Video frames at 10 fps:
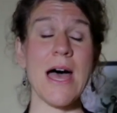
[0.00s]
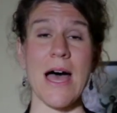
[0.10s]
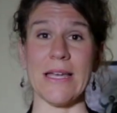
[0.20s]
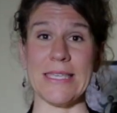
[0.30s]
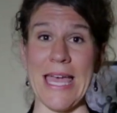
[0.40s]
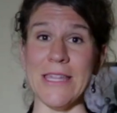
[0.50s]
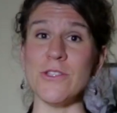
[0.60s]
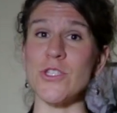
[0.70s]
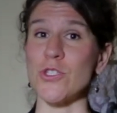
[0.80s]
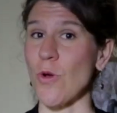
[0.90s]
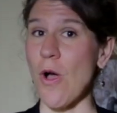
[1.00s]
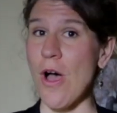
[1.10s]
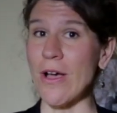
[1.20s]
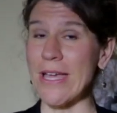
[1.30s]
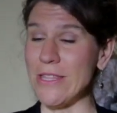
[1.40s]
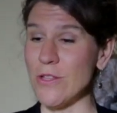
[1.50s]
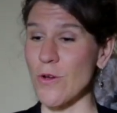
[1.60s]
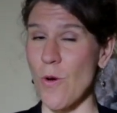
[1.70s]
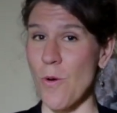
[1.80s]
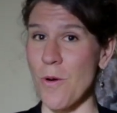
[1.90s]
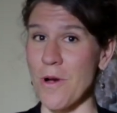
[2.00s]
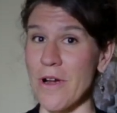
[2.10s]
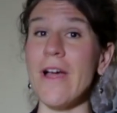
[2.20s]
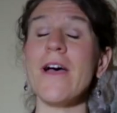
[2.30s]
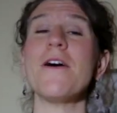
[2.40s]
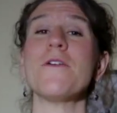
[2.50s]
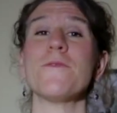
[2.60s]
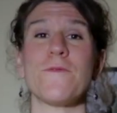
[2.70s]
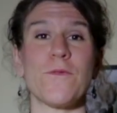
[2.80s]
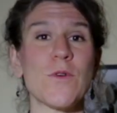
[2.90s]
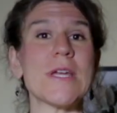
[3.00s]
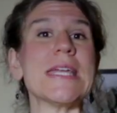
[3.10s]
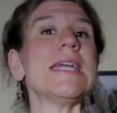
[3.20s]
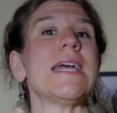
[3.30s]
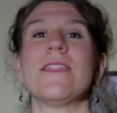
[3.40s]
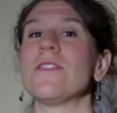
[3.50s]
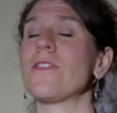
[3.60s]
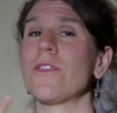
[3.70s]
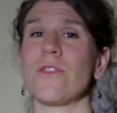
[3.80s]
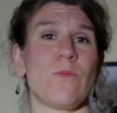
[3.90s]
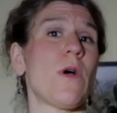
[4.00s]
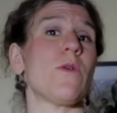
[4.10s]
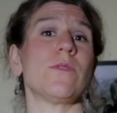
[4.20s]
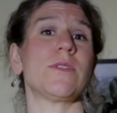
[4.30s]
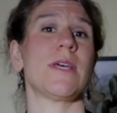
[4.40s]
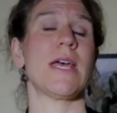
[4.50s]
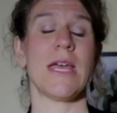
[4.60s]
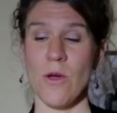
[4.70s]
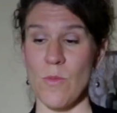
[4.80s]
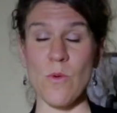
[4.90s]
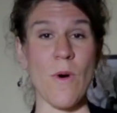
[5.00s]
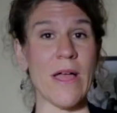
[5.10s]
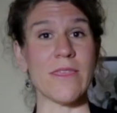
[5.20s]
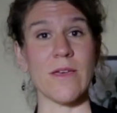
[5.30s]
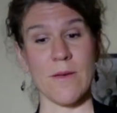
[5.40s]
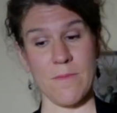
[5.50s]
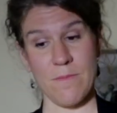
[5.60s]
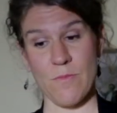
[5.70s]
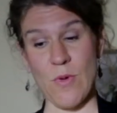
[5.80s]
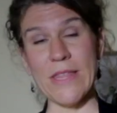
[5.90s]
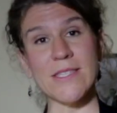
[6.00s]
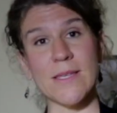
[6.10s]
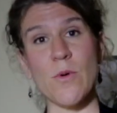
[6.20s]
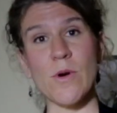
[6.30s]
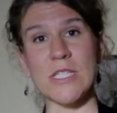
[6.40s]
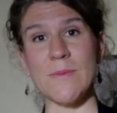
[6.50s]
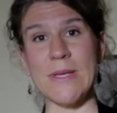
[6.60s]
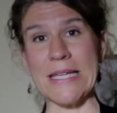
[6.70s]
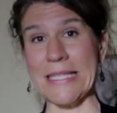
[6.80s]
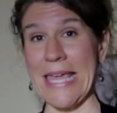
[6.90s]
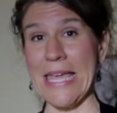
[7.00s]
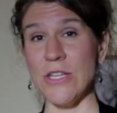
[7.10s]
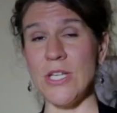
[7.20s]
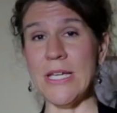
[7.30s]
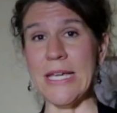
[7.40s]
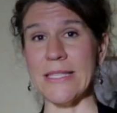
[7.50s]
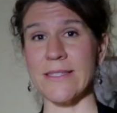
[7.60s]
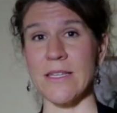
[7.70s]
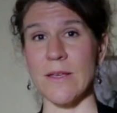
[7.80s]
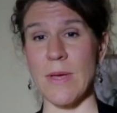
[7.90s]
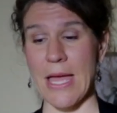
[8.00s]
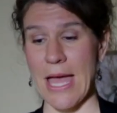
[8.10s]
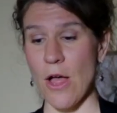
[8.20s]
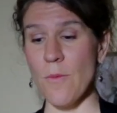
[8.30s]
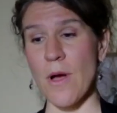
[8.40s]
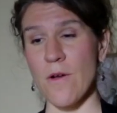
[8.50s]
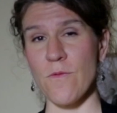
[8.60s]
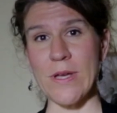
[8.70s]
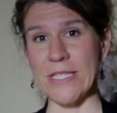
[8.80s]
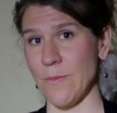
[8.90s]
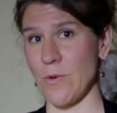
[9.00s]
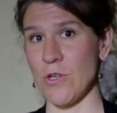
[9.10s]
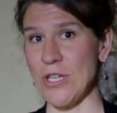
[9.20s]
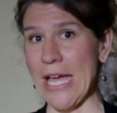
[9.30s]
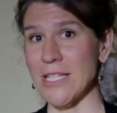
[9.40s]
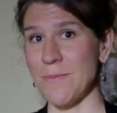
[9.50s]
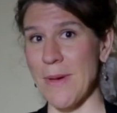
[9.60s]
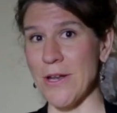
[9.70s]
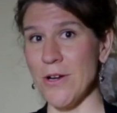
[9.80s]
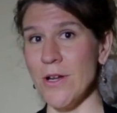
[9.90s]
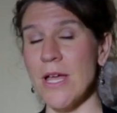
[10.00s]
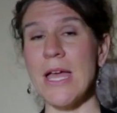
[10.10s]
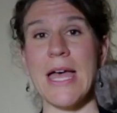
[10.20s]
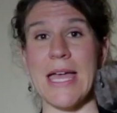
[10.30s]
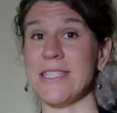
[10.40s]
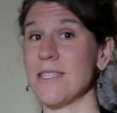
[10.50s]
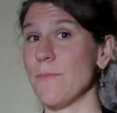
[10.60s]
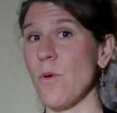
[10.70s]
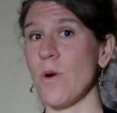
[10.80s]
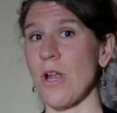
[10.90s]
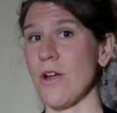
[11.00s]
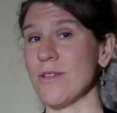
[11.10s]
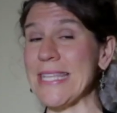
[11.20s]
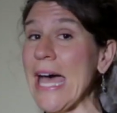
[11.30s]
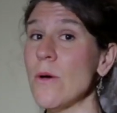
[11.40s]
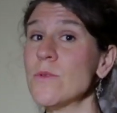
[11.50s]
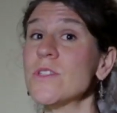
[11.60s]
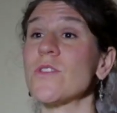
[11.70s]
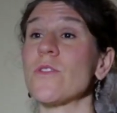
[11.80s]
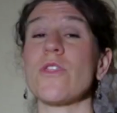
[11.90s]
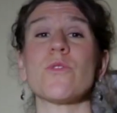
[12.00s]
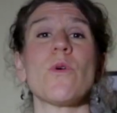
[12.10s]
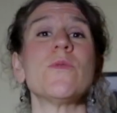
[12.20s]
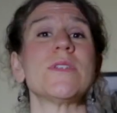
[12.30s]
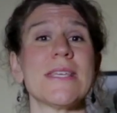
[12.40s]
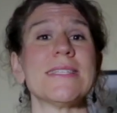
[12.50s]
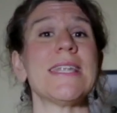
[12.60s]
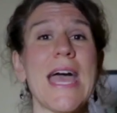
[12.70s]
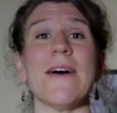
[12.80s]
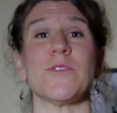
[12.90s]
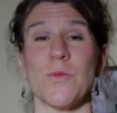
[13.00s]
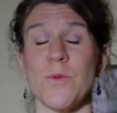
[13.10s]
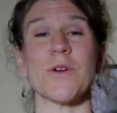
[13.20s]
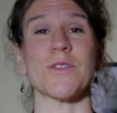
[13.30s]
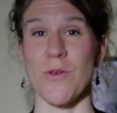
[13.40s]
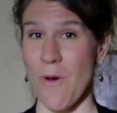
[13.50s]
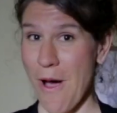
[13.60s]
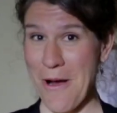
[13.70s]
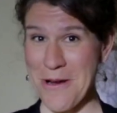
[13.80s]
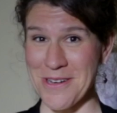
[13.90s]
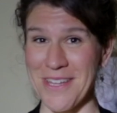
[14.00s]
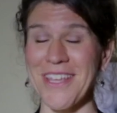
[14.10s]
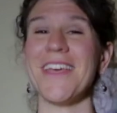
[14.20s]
Again, strong in the core, free in the throat. We want the breath support to be engaging. It's going to help our voice to project better and support our sound so the throat doesn't have to work so hard.